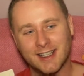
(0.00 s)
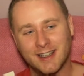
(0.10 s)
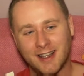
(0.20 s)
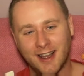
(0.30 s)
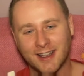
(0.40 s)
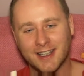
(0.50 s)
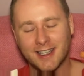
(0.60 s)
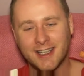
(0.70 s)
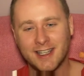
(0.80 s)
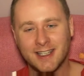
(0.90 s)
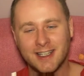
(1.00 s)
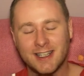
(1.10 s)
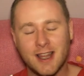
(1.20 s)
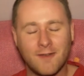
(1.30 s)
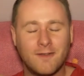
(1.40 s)
like, he
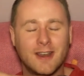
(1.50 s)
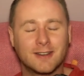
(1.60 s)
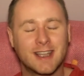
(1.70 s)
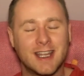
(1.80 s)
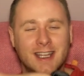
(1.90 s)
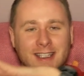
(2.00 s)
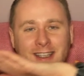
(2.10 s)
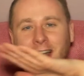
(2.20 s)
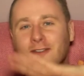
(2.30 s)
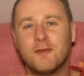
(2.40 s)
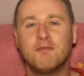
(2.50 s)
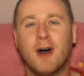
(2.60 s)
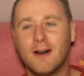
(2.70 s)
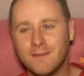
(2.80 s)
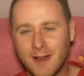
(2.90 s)
feels that he is kind of
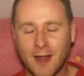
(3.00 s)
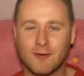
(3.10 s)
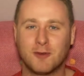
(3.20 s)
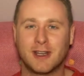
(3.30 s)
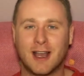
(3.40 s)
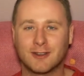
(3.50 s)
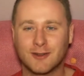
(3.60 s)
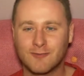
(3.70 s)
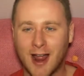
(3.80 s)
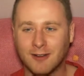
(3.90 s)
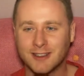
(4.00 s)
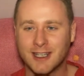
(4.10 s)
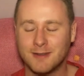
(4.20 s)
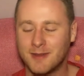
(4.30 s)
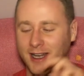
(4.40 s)
above everybody else around
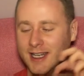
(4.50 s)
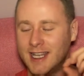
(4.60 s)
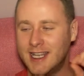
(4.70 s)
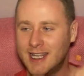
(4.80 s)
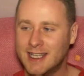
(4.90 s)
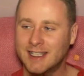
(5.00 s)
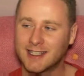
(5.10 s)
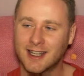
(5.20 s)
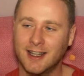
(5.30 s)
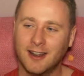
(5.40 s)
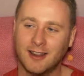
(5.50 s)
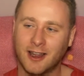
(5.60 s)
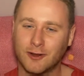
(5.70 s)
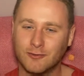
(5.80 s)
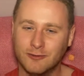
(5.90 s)
him, and he is
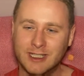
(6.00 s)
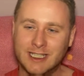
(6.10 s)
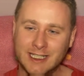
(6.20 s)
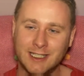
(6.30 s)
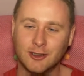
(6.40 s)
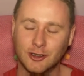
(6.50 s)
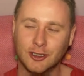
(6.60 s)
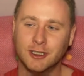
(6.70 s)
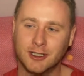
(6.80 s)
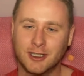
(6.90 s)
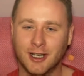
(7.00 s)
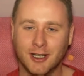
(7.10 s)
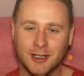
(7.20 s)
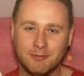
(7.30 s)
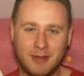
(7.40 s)
like a really good
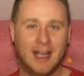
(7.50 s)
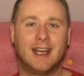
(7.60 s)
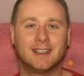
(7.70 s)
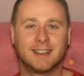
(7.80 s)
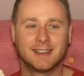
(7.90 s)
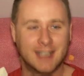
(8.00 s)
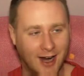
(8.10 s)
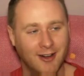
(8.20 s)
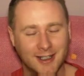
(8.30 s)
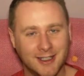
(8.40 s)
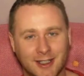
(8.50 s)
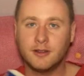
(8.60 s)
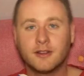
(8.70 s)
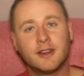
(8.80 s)
bad character.